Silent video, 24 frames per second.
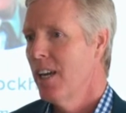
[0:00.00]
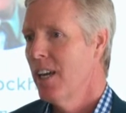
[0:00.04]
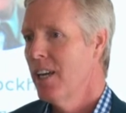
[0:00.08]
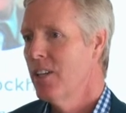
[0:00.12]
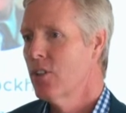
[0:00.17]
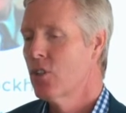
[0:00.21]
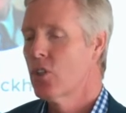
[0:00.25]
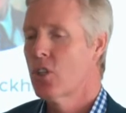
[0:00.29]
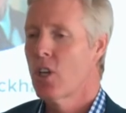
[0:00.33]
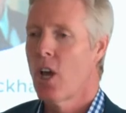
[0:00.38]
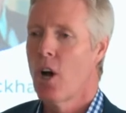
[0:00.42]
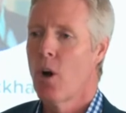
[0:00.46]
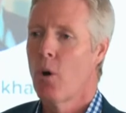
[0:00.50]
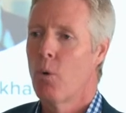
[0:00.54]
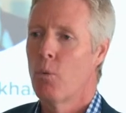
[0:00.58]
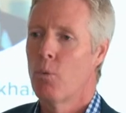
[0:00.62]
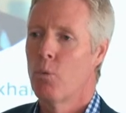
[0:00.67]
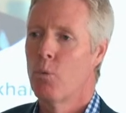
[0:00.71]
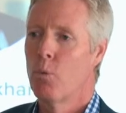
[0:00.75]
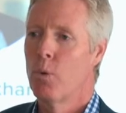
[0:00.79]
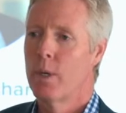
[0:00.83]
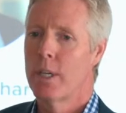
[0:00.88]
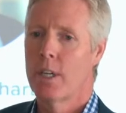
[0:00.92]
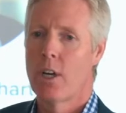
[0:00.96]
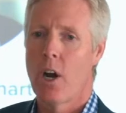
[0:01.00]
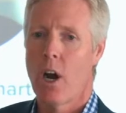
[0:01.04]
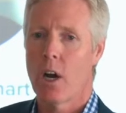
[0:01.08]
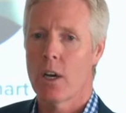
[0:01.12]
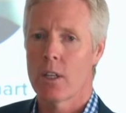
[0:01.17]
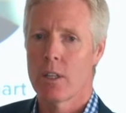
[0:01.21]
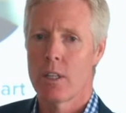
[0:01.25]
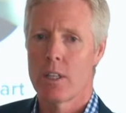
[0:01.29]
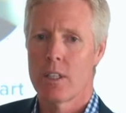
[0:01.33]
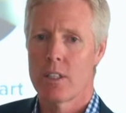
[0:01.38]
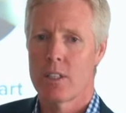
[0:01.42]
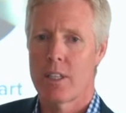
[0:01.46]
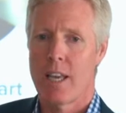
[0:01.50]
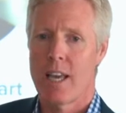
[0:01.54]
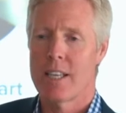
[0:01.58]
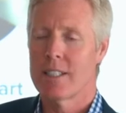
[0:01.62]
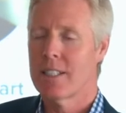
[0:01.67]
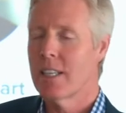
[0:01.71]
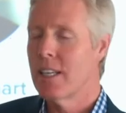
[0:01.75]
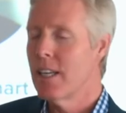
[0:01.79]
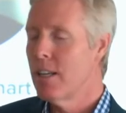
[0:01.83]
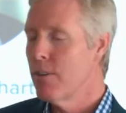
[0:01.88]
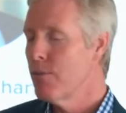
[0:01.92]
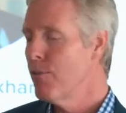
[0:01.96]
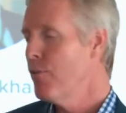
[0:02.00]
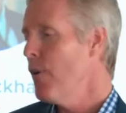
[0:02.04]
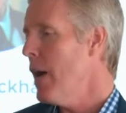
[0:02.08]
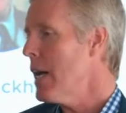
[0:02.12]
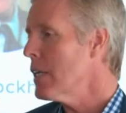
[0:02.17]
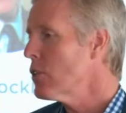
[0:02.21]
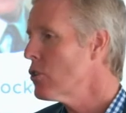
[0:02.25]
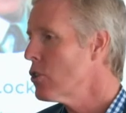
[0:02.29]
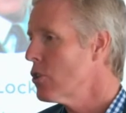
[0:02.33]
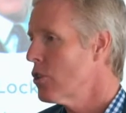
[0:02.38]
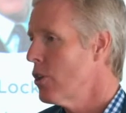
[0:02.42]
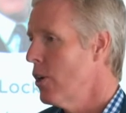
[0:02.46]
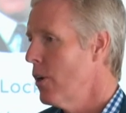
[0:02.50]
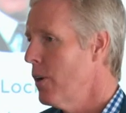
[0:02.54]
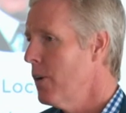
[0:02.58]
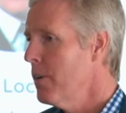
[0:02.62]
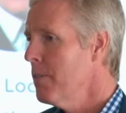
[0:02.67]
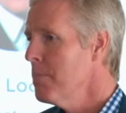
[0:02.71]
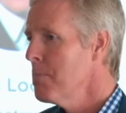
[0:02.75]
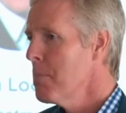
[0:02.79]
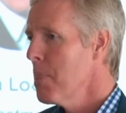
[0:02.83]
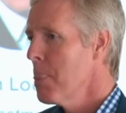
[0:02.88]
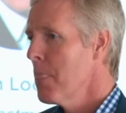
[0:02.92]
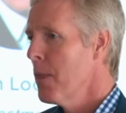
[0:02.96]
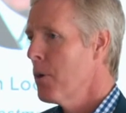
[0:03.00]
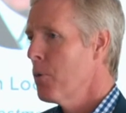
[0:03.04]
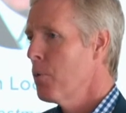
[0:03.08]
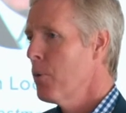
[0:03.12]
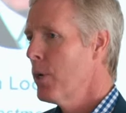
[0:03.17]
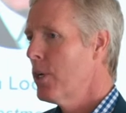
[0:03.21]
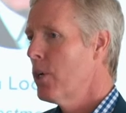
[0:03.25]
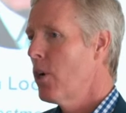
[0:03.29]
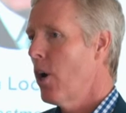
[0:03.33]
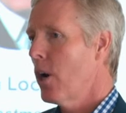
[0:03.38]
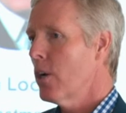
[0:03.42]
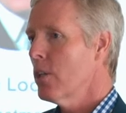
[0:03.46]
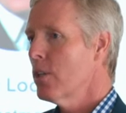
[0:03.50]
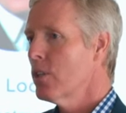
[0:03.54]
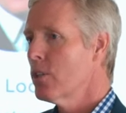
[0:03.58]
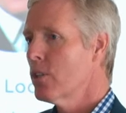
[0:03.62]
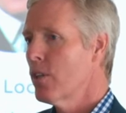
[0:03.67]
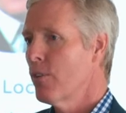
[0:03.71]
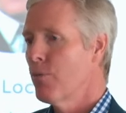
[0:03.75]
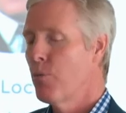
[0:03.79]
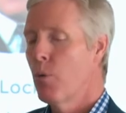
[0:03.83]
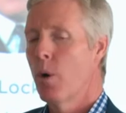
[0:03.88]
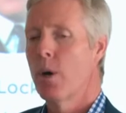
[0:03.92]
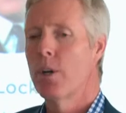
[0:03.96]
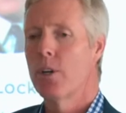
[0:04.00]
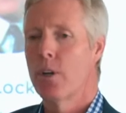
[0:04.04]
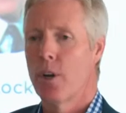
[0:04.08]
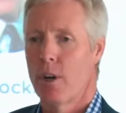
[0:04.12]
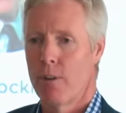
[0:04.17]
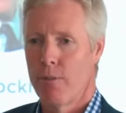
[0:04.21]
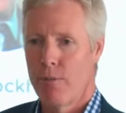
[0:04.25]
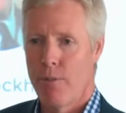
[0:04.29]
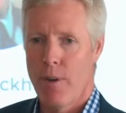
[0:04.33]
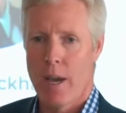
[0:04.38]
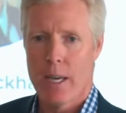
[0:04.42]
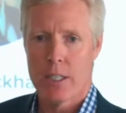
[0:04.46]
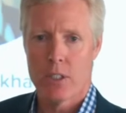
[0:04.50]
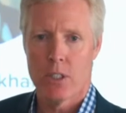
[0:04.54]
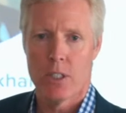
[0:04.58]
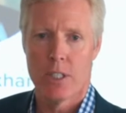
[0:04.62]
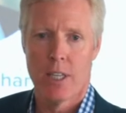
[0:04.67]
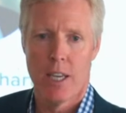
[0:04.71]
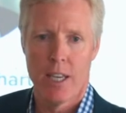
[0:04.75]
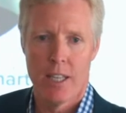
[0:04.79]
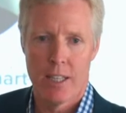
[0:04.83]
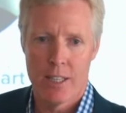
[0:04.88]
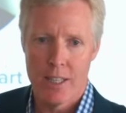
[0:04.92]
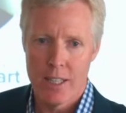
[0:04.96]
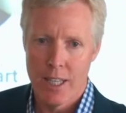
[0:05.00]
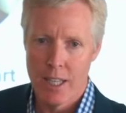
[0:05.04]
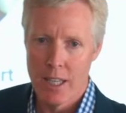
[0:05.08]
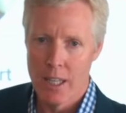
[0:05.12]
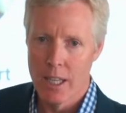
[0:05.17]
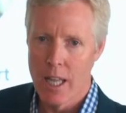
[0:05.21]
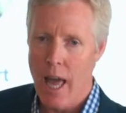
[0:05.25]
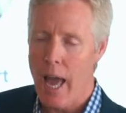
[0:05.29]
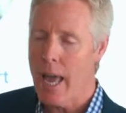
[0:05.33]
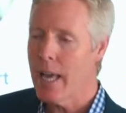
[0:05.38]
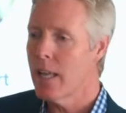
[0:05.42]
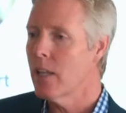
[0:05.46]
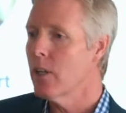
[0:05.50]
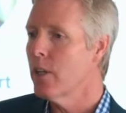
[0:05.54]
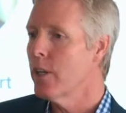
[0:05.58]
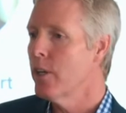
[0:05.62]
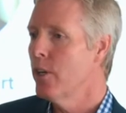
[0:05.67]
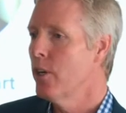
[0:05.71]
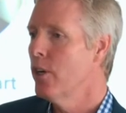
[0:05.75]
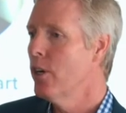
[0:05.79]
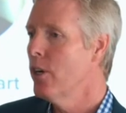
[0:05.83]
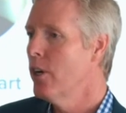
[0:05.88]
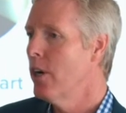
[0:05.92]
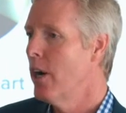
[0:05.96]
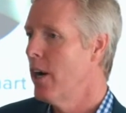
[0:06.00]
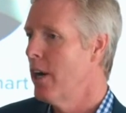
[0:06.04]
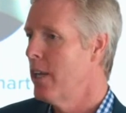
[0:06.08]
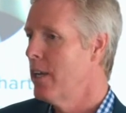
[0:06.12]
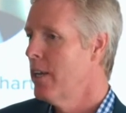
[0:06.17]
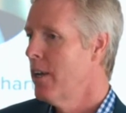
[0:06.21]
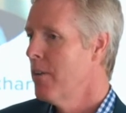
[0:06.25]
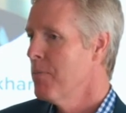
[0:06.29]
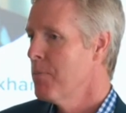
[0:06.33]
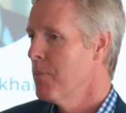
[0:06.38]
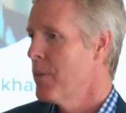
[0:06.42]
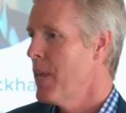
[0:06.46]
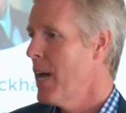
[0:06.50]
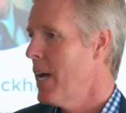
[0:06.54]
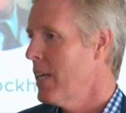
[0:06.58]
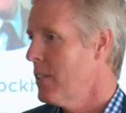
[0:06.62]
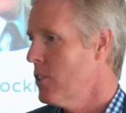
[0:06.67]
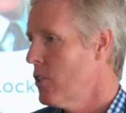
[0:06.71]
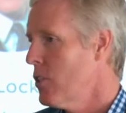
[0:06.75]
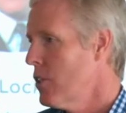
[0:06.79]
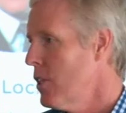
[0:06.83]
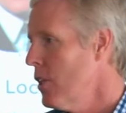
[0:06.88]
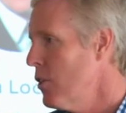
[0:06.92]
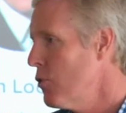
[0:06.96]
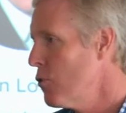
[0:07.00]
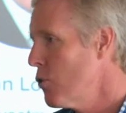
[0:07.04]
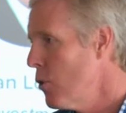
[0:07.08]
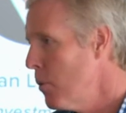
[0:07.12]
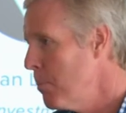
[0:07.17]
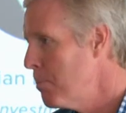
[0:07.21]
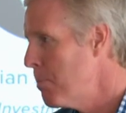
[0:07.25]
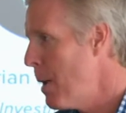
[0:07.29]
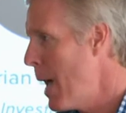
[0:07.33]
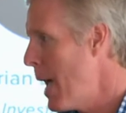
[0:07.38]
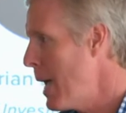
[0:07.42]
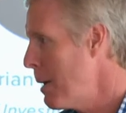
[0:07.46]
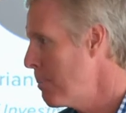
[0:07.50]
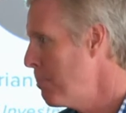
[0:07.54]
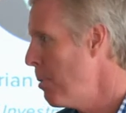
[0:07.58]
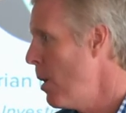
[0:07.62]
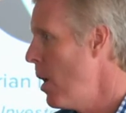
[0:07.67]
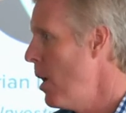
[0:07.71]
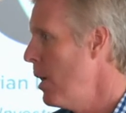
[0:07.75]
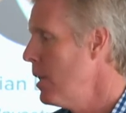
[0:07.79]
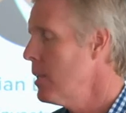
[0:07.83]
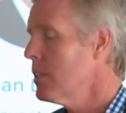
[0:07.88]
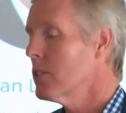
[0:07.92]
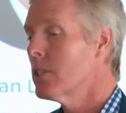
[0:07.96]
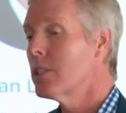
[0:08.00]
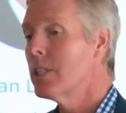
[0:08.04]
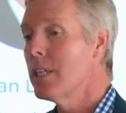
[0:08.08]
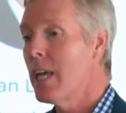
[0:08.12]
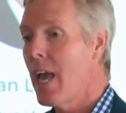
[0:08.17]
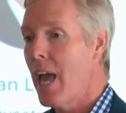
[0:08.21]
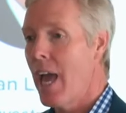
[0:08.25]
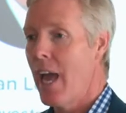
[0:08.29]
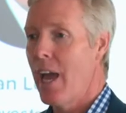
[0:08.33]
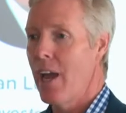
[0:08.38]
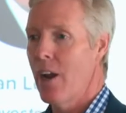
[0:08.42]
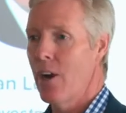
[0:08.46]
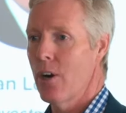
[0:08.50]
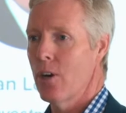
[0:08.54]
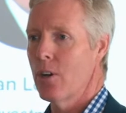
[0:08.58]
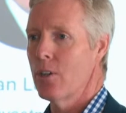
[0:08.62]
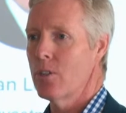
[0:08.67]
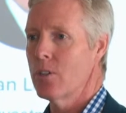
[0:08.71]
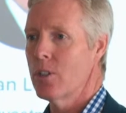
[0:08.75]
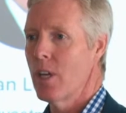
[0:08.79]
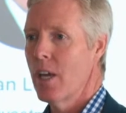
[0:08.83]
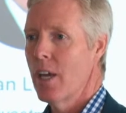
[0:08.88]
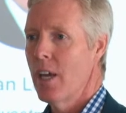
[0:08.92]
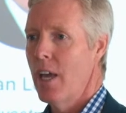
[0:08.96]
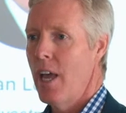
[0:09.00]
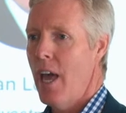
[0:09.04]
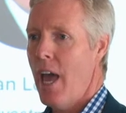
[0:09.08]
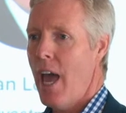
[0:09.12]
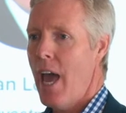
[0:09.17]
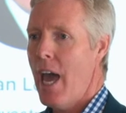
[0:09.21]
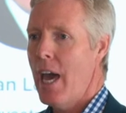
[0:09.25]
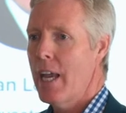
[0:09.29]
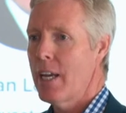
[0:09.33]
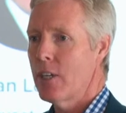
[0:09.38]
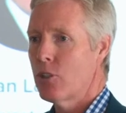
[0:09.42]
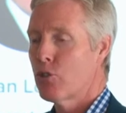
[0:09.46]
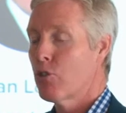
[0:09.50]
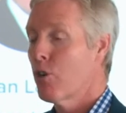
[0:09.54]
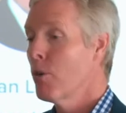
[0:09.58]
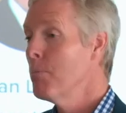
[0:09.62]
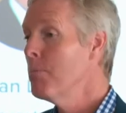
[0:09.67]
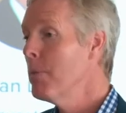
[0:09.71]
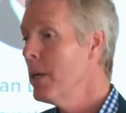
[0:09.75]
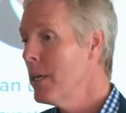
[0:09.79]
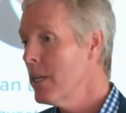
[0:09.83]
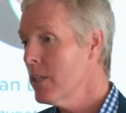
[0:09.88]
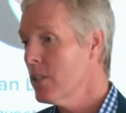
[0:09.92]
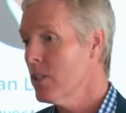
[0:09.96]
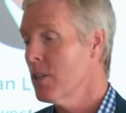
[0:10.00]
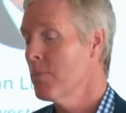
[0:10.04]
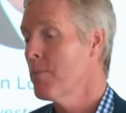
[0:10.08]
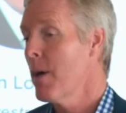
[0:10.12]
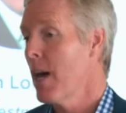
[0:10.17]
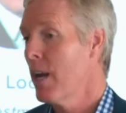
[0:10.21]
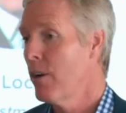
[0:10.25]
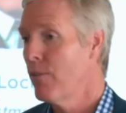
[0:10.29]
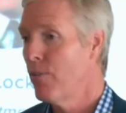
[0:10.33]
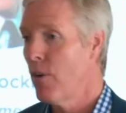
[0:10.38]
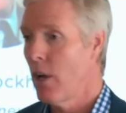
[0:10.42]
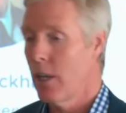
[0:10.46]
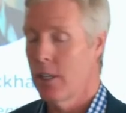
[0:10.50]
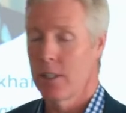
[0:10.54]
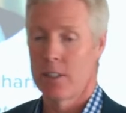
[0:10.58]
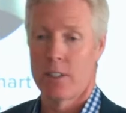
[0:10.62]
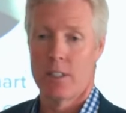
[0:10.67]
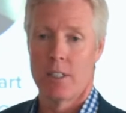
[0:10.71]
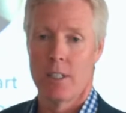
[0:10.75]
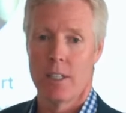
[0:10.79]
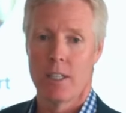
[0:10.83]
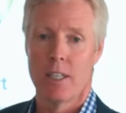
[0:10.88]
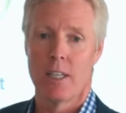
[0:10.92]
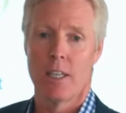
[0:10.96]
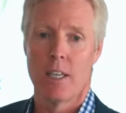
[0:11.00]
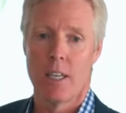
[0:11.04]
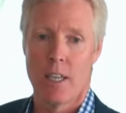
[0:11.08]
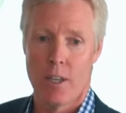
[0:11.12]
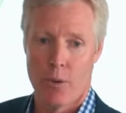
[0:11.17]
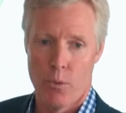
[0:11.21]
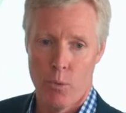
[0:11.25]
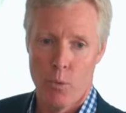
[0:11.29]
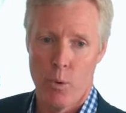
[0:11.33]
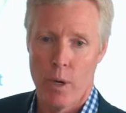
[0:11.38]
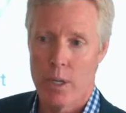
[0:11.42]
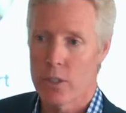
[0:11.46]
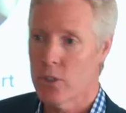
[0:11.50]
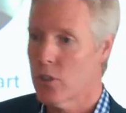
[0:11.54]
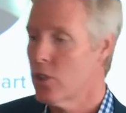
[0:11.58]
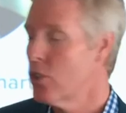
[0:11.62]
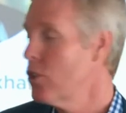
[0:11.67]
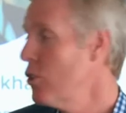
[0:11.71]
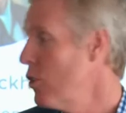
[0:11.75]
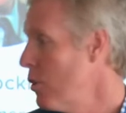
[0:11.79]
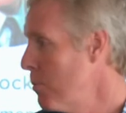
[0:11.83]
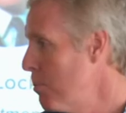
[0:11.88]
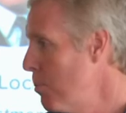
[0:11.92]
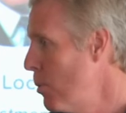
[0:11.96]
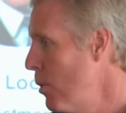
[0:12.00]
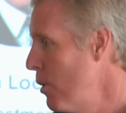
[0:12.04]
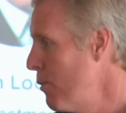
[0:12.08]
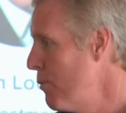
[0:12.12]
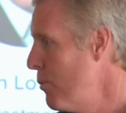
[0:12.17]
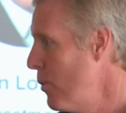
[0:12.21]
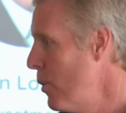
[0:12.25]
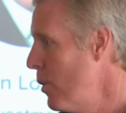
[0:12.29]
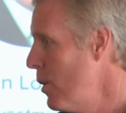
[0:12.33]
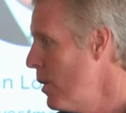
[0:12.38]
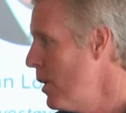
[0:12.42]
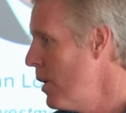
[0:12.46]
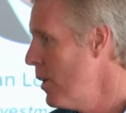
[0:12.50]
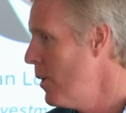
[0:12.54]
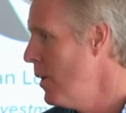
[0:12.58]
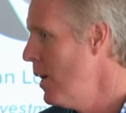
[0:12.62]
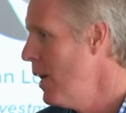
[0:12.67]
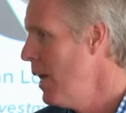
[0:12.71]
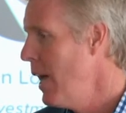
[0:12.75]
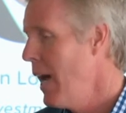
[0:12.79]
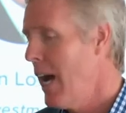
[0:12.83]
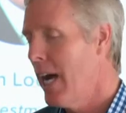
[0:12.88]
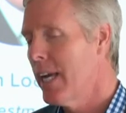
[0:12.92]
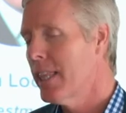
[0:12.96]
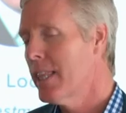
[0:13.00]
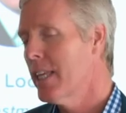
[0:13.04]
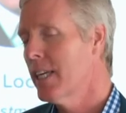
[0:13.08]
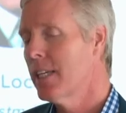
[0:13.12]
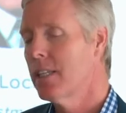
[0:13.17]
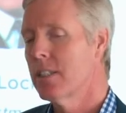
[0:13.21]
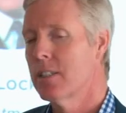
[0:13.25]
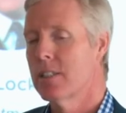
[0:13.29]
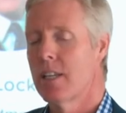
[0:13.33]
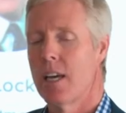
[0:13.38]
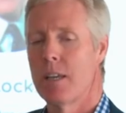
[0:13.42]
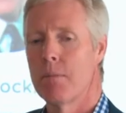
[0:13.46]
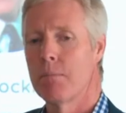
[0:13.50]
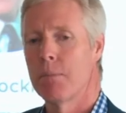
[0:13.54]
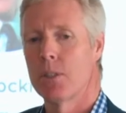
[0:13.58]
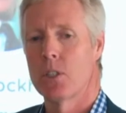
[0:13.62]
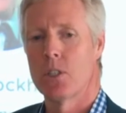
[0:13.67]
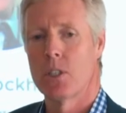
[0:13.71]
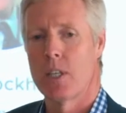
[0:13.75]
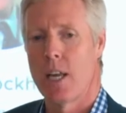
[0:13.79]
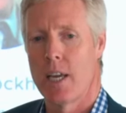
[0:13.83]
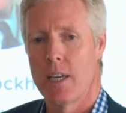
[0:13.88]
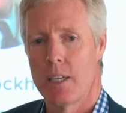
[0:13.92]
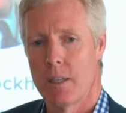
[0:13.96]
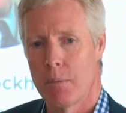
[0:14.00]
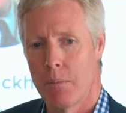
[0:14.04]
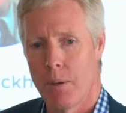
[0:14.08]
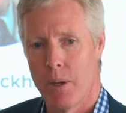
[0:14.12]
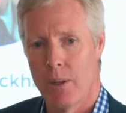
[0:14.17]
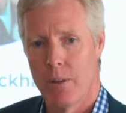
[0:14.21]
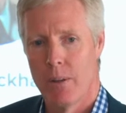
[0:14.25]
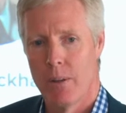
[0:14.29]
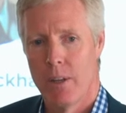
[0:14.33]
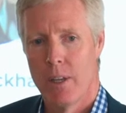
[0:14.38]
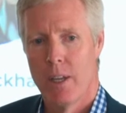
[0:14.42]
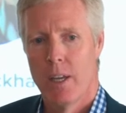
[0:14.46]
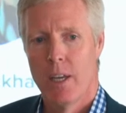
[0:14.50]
And so regardless, as an investor, regardless of where you're investing, the likelihood that central bank policy errors add a tremendous amount of volatility and risk to your portfolio, I think, is unmistakable.